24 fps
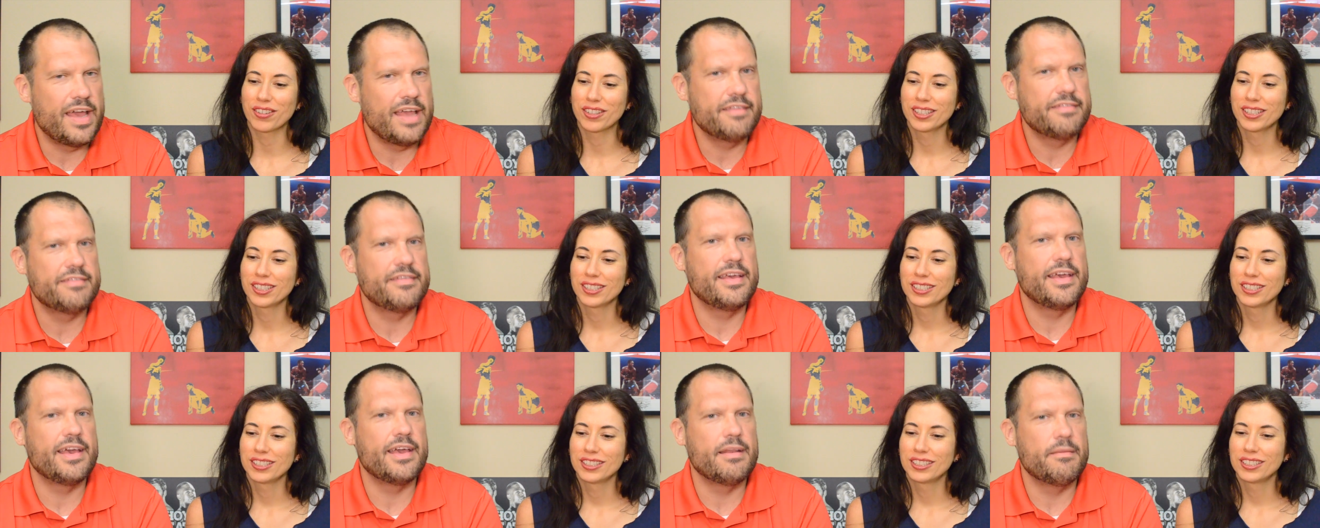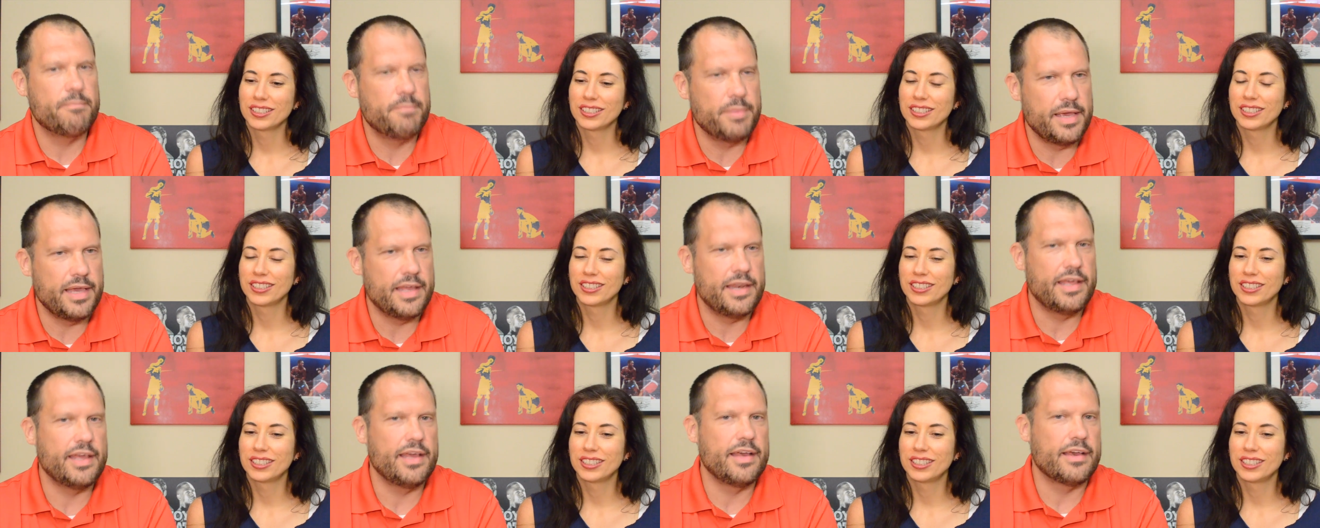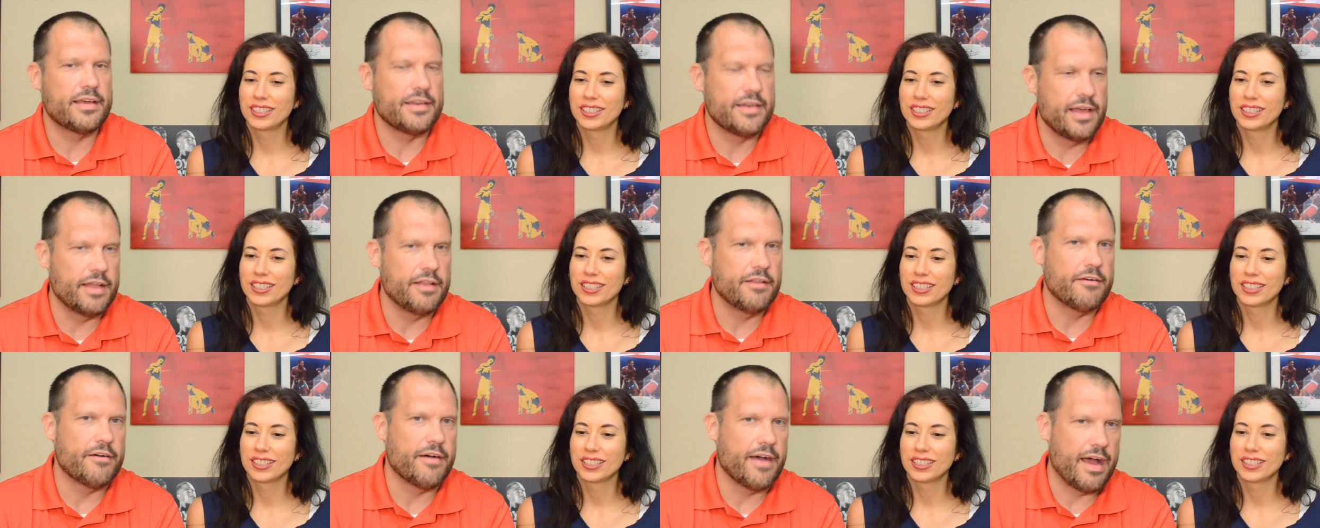Speaker 1: facing and beating
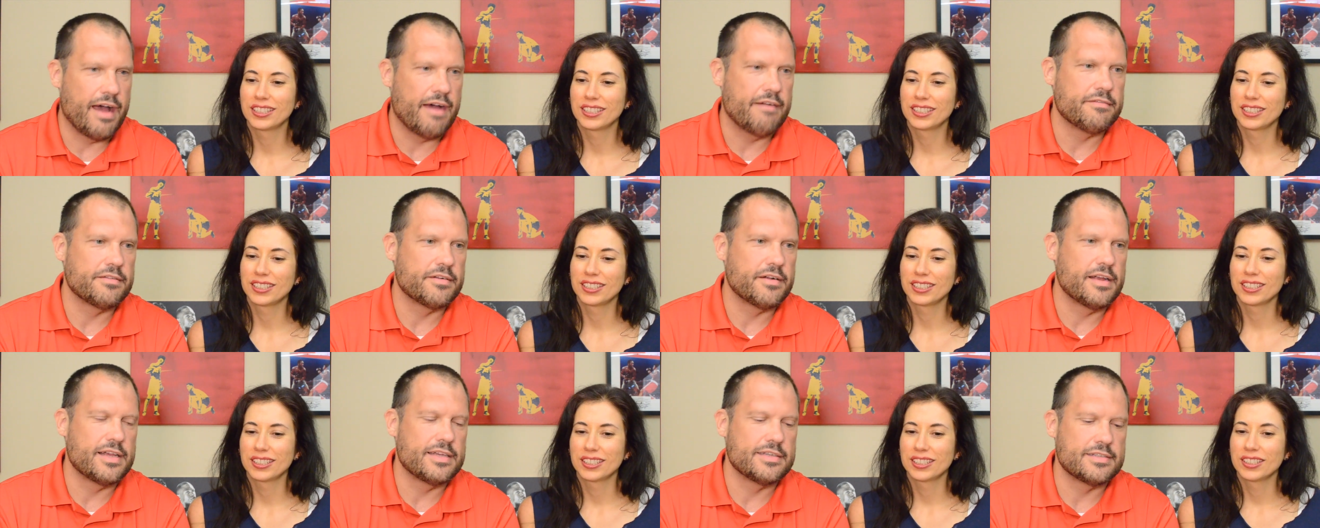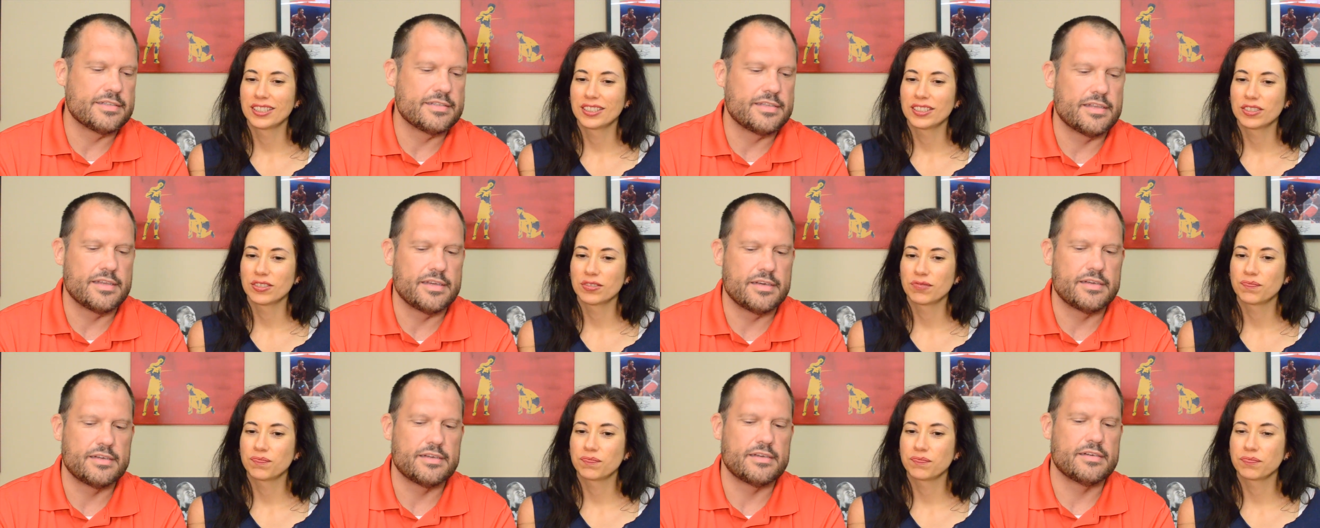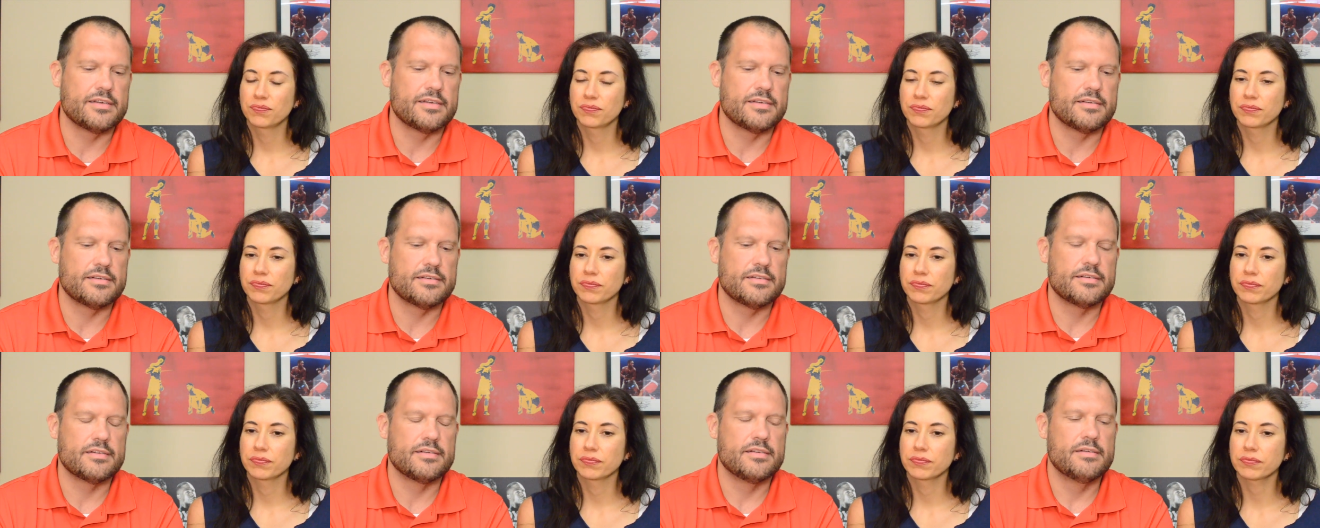Canelo Alvarez,
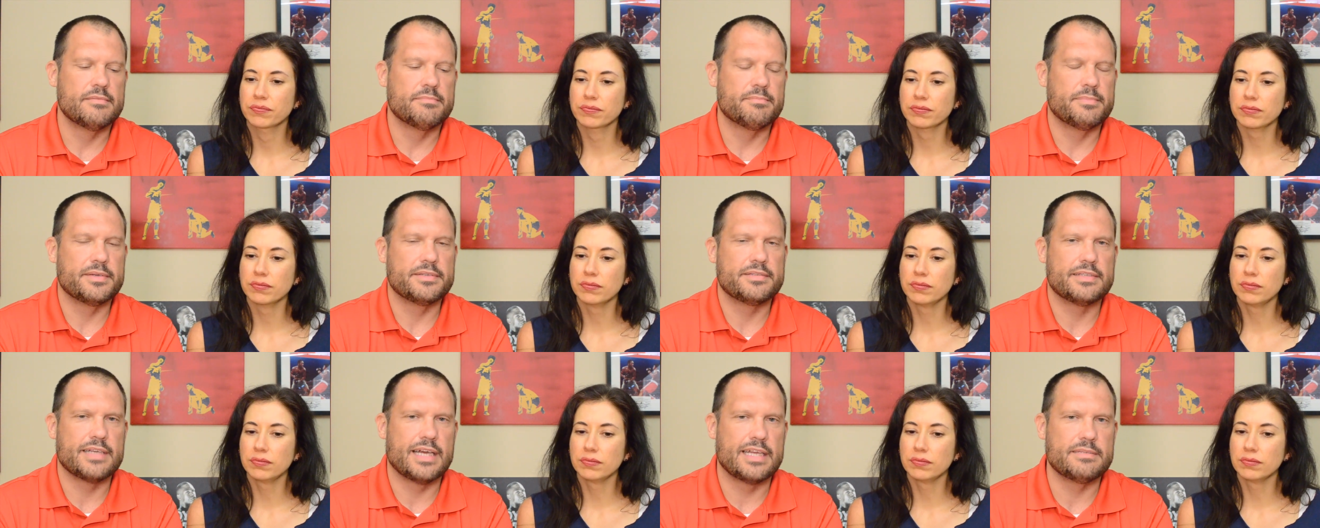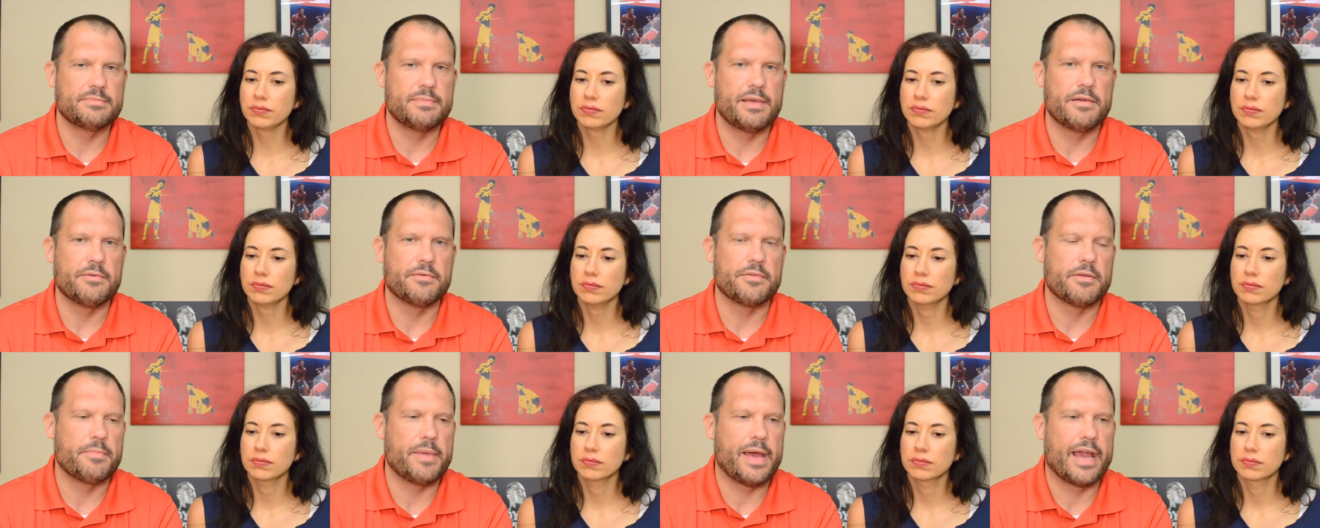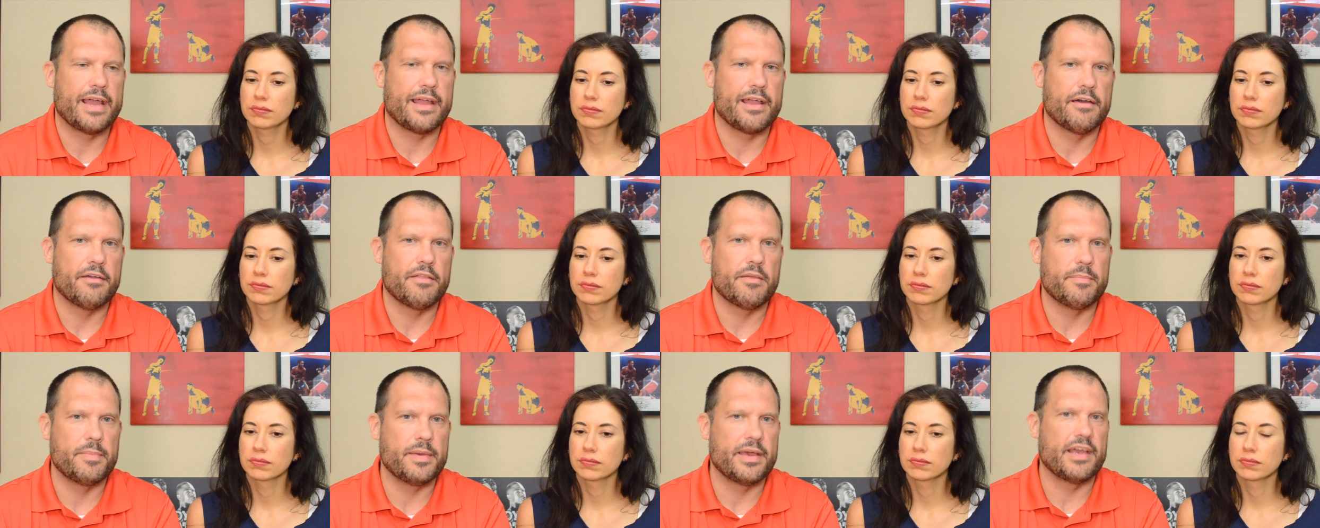besides Mayweather and
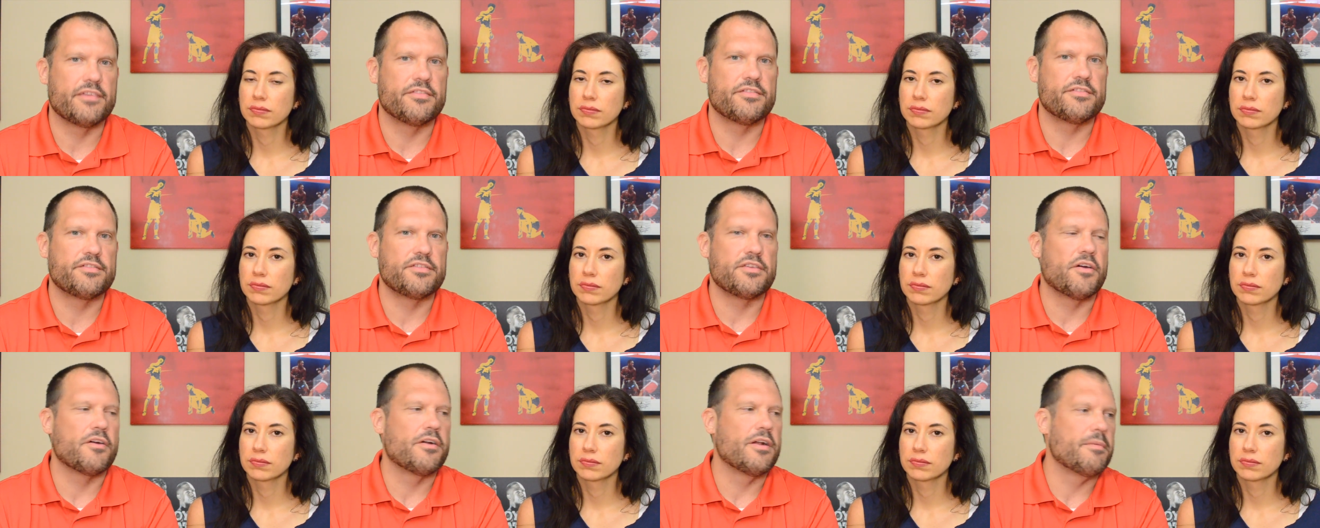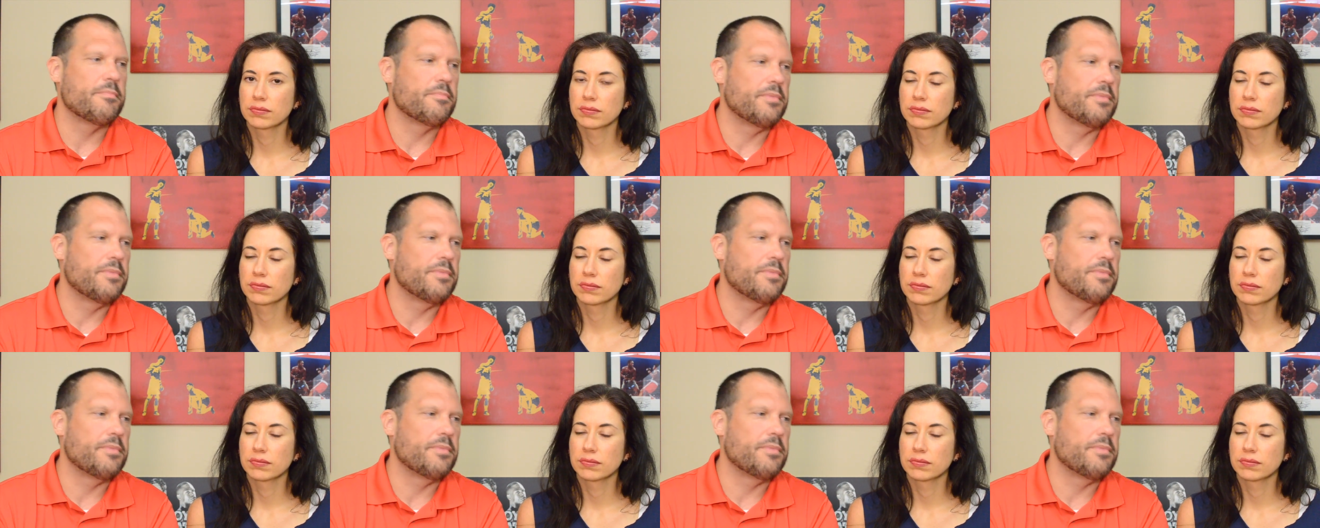Pacquiao, the biggest star